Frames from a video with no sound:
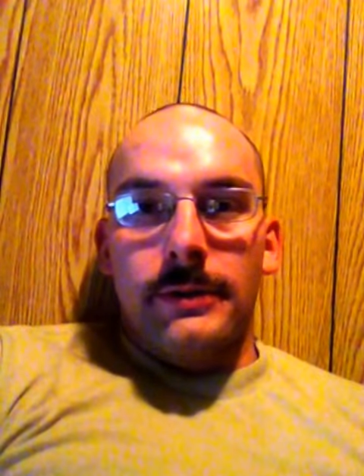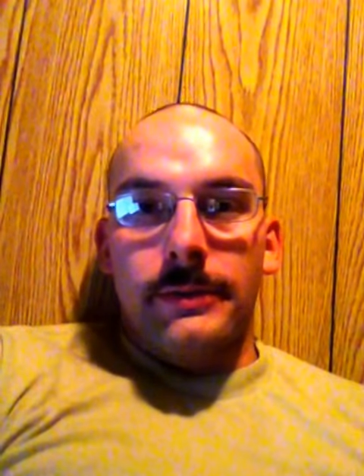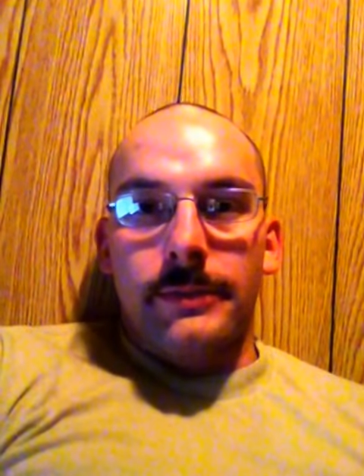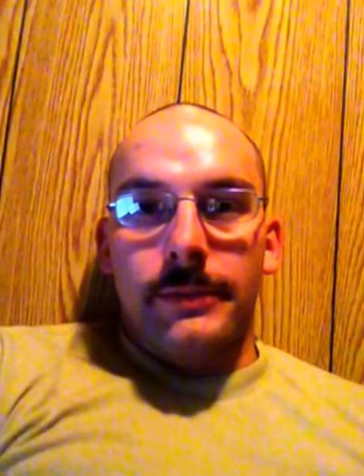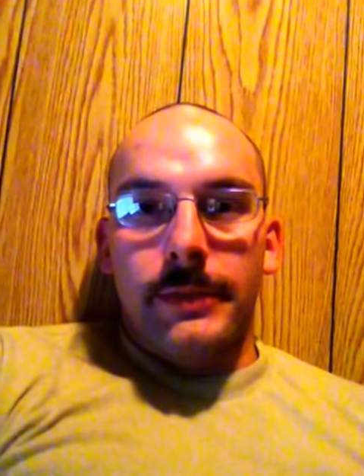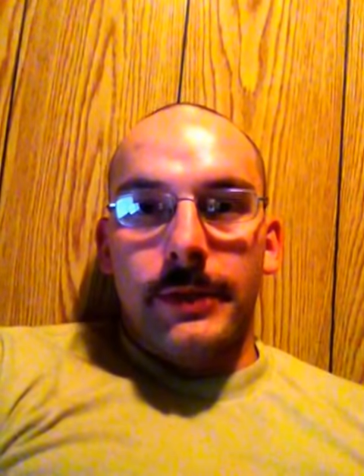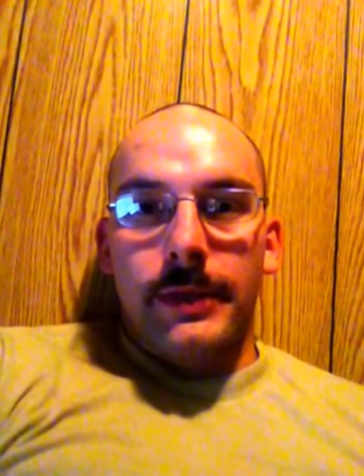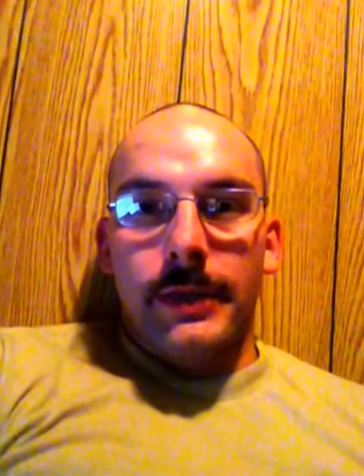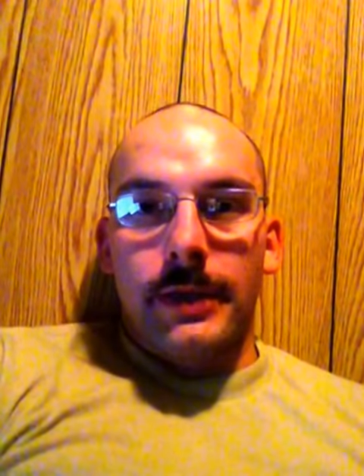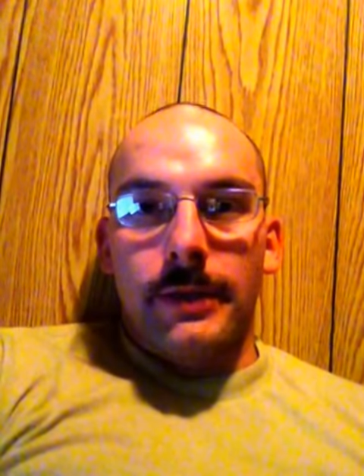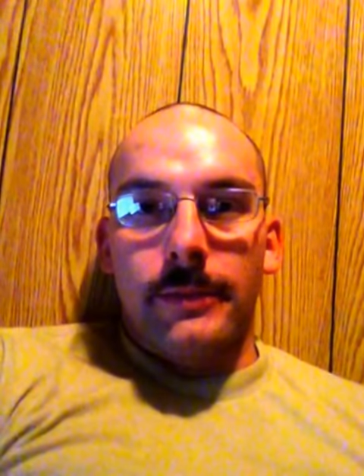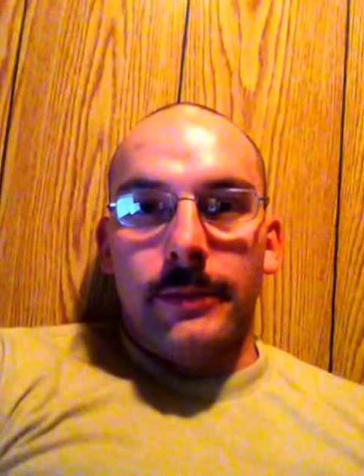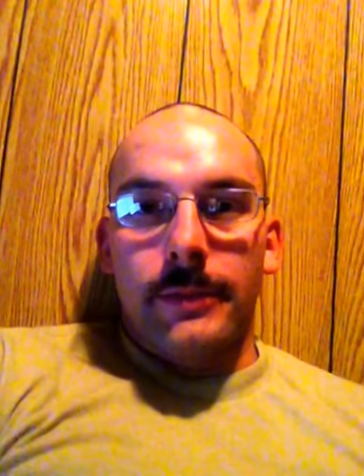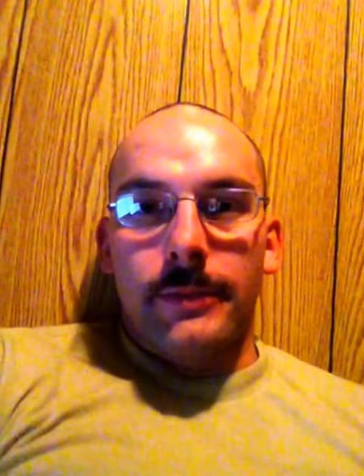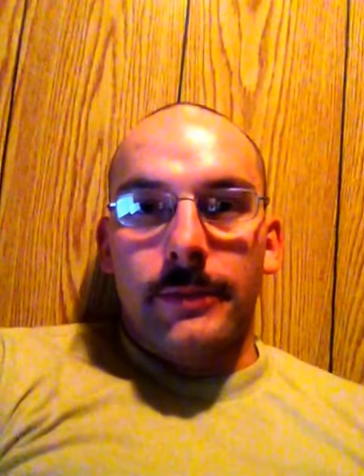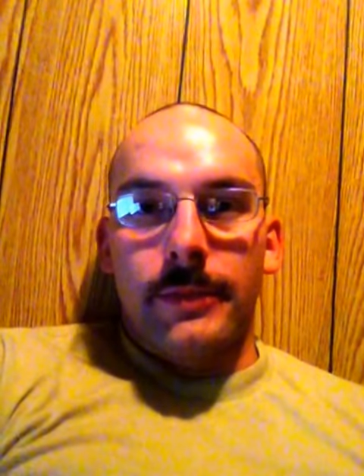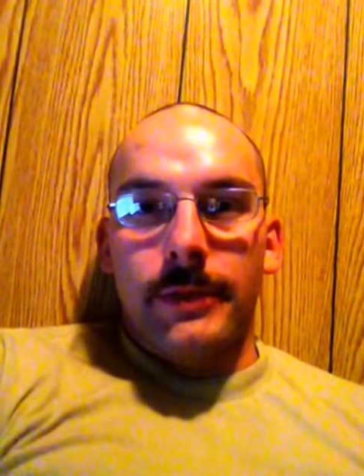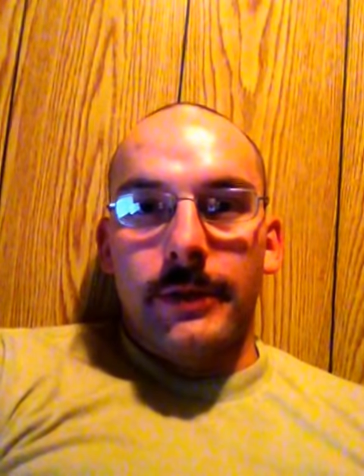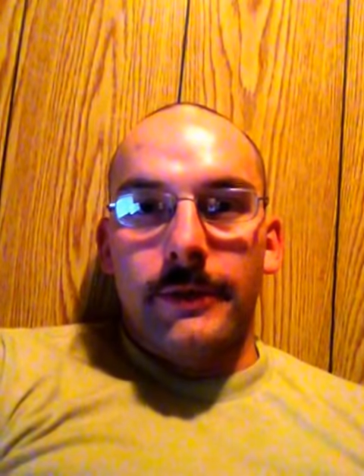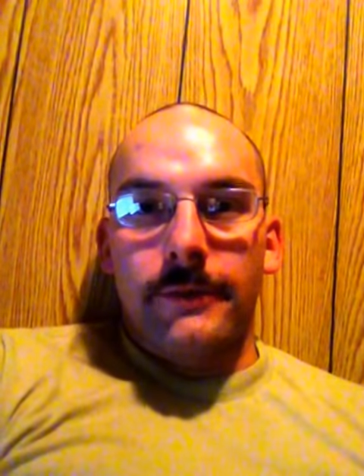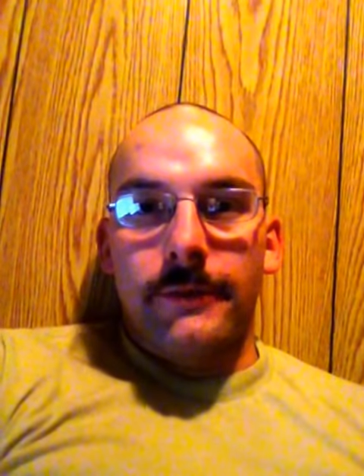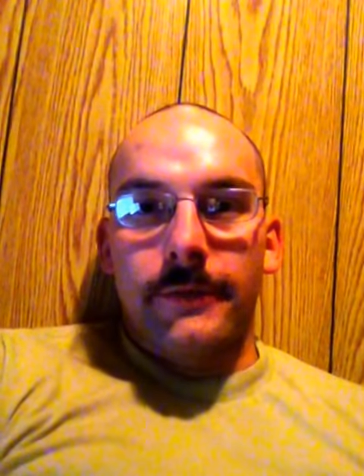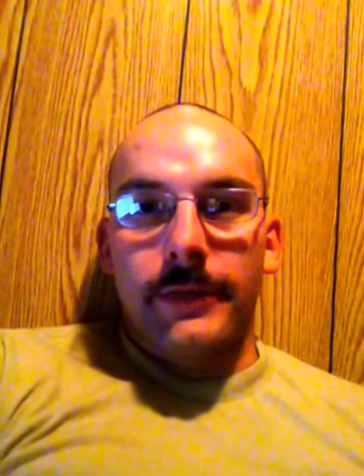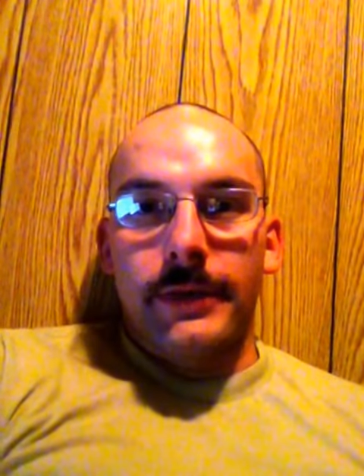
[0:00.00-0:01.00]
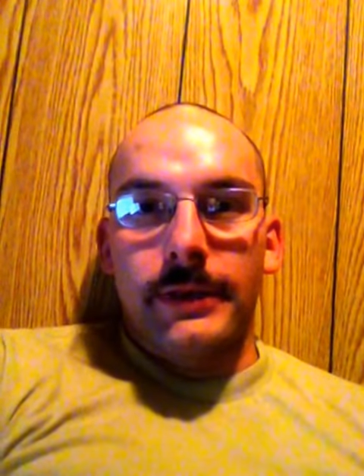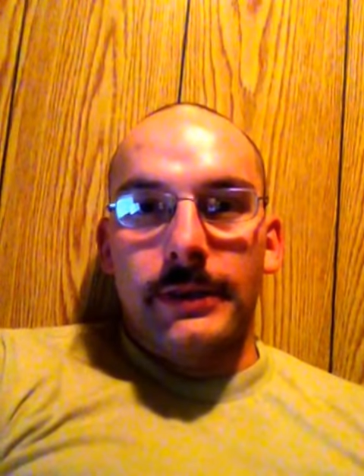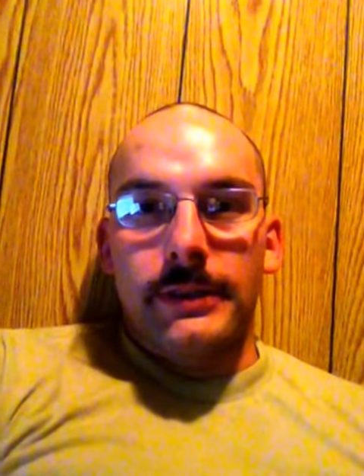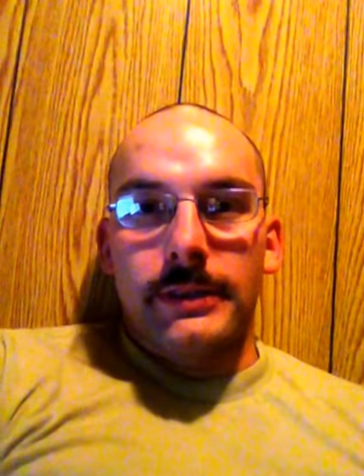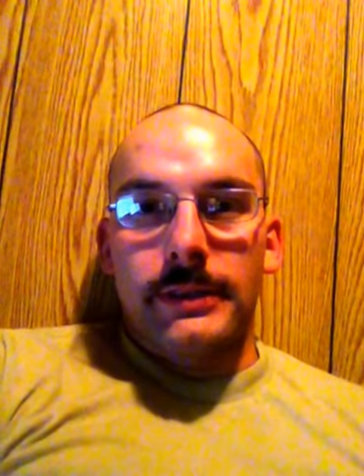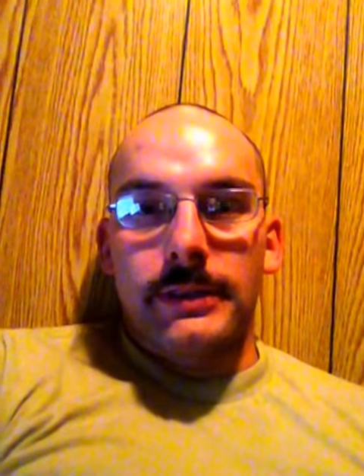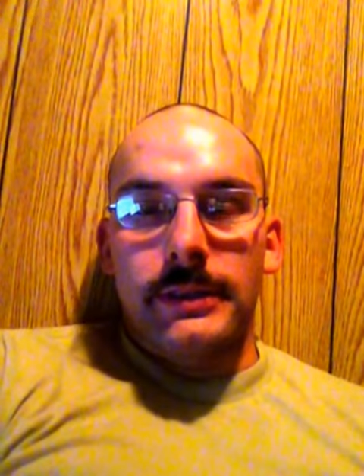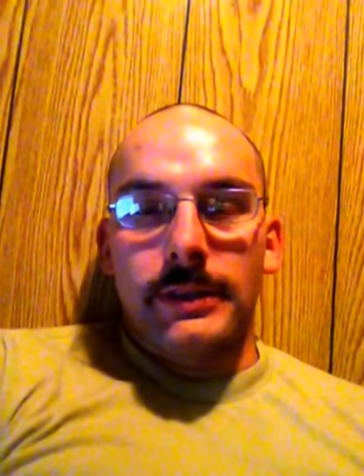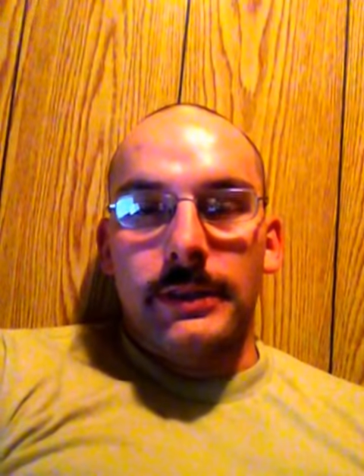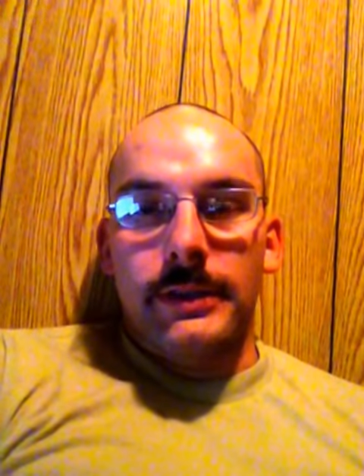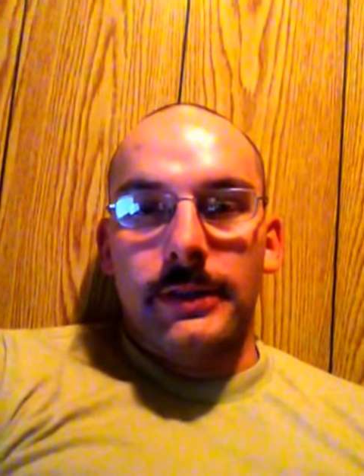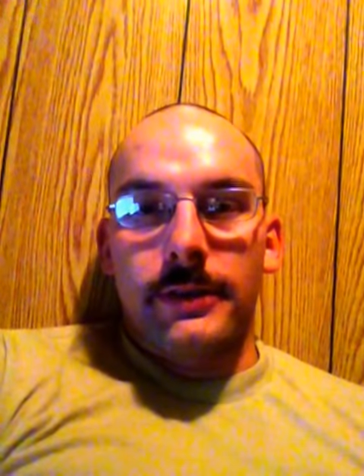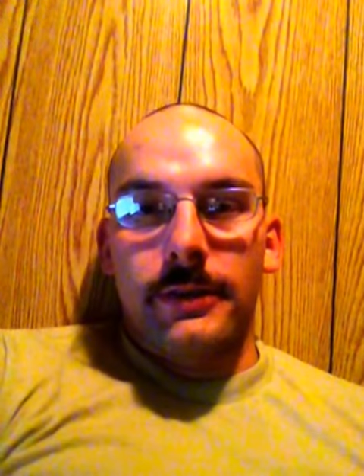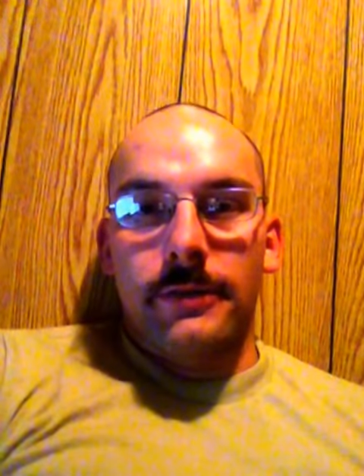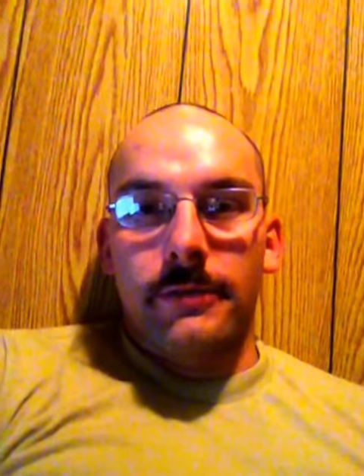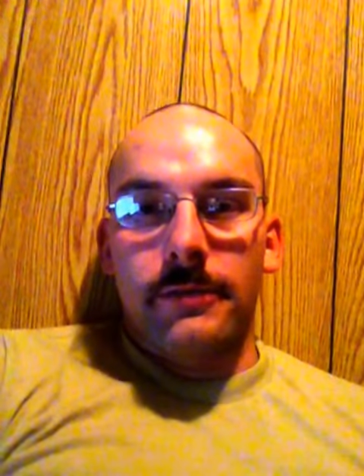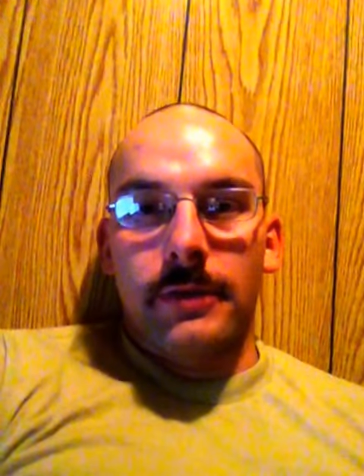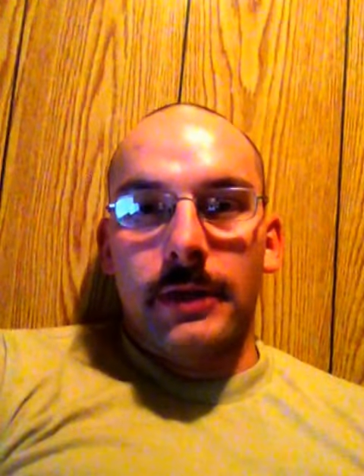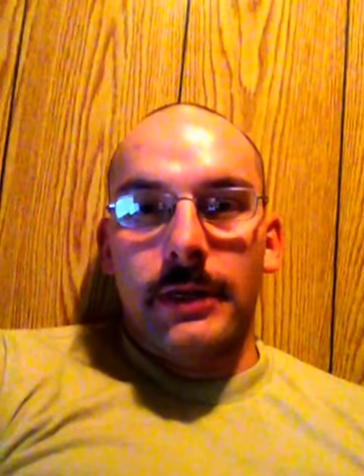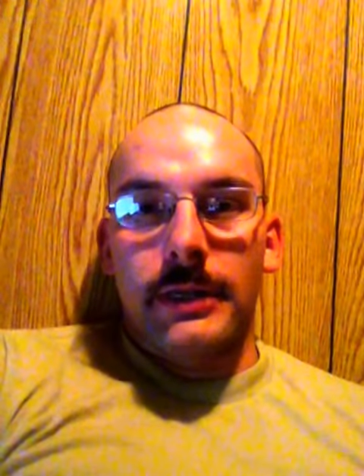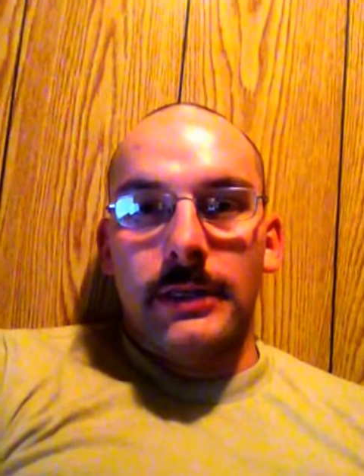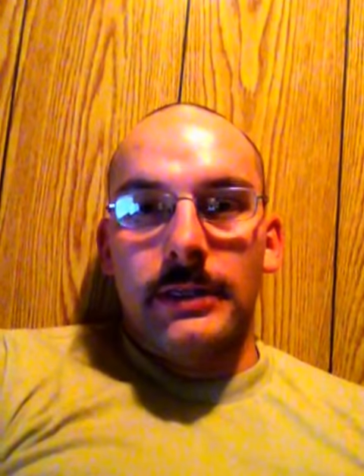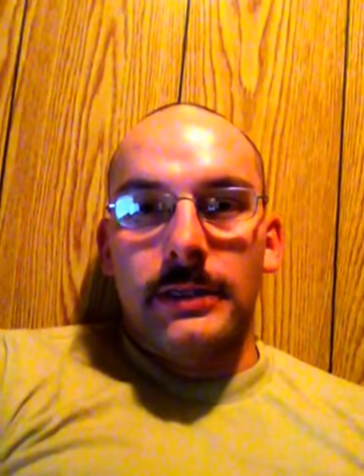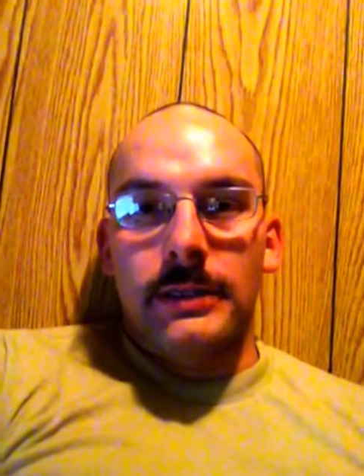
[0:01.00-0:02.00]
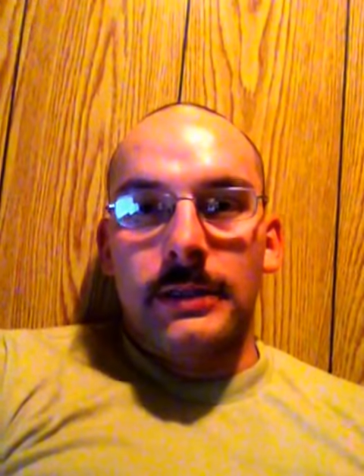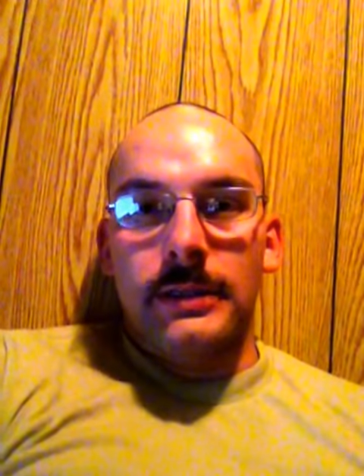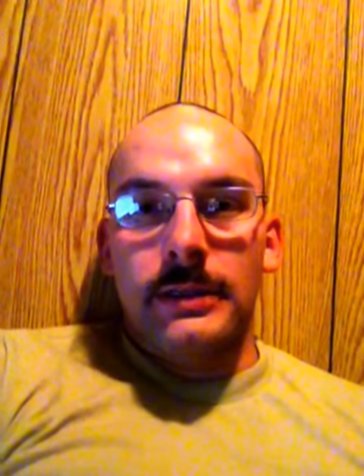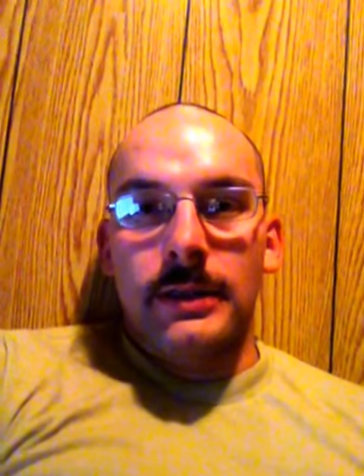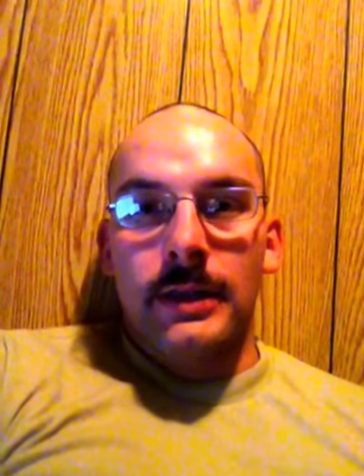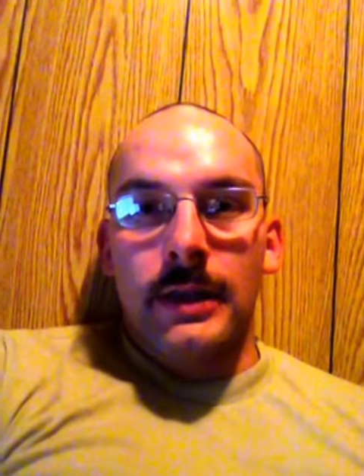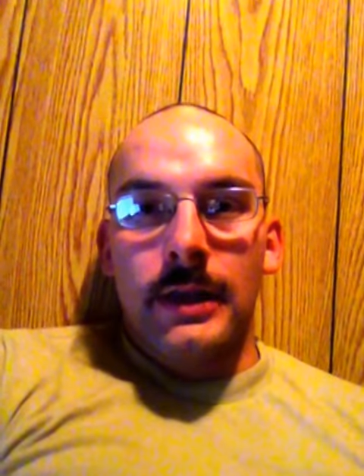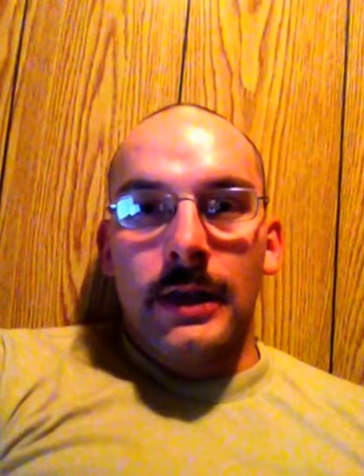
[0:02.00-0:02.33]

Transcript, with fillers: became a big face in the race.